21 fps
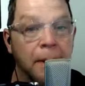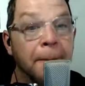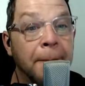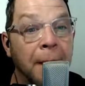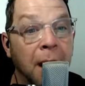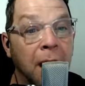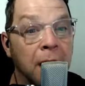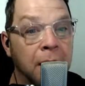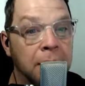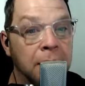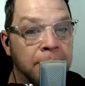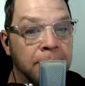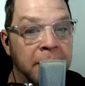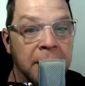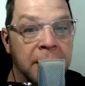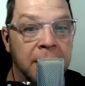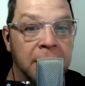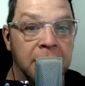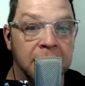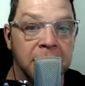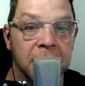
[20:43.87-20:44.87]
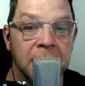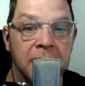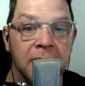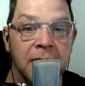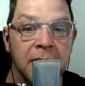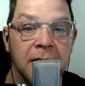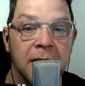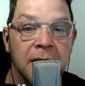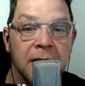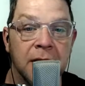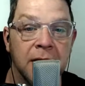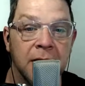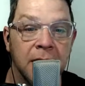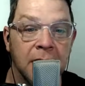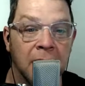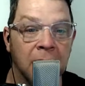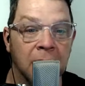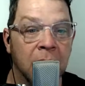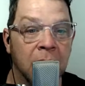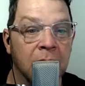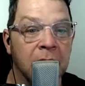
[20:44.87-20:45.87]
Bald peanuts.
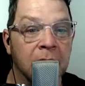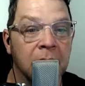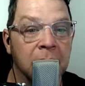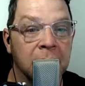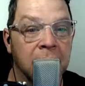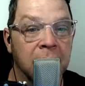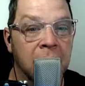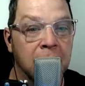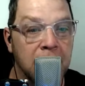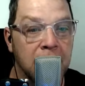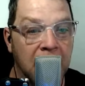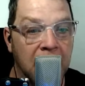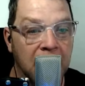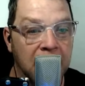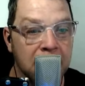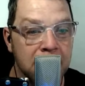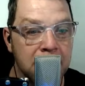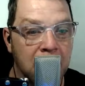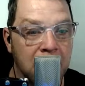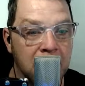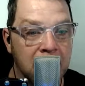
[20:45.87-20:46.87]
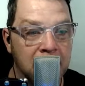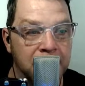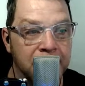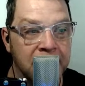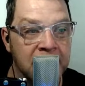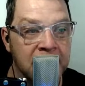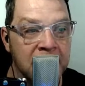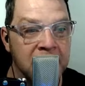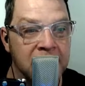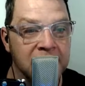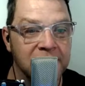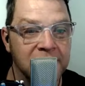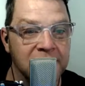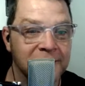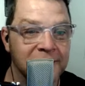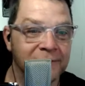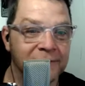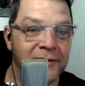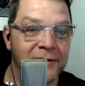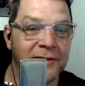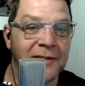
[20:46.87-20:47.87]
You want a bag of bald
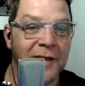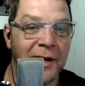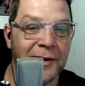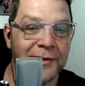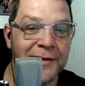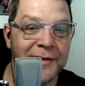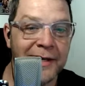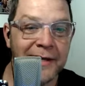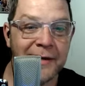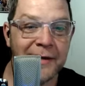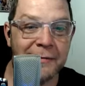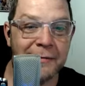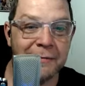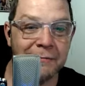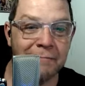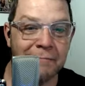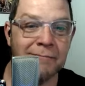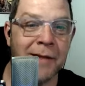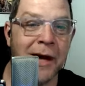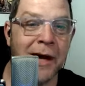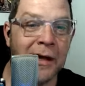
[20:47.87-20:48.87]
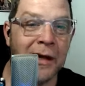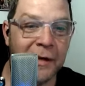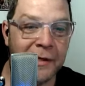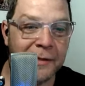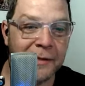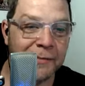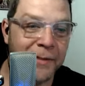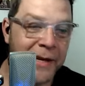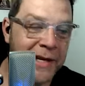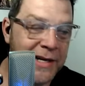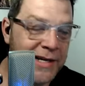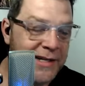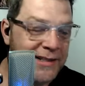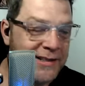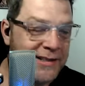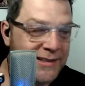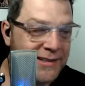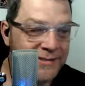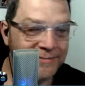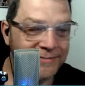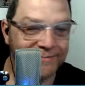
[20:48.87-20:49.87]
peanuts? Salted bald
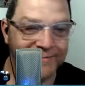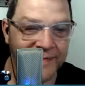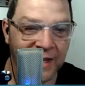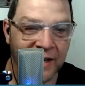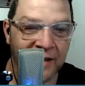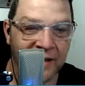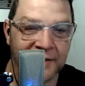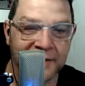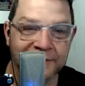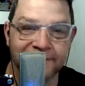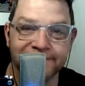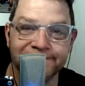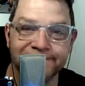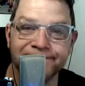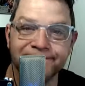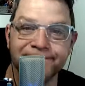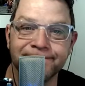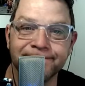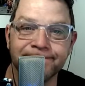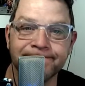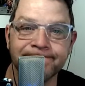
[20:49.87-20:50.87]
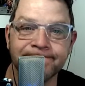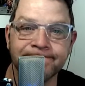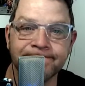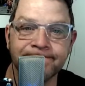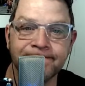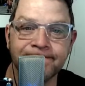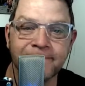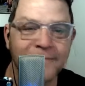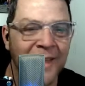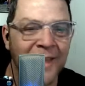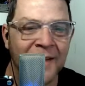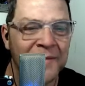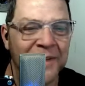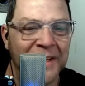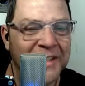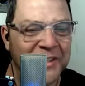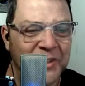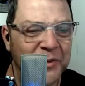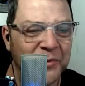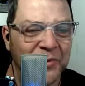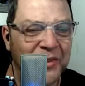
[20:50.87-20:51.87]
peanuts. I love it. I mean,
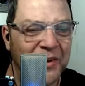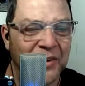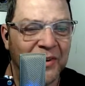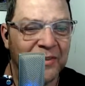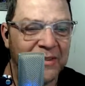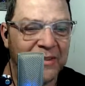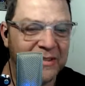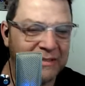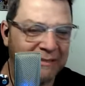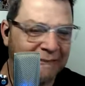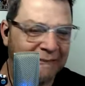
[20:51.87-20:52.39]
I don't though.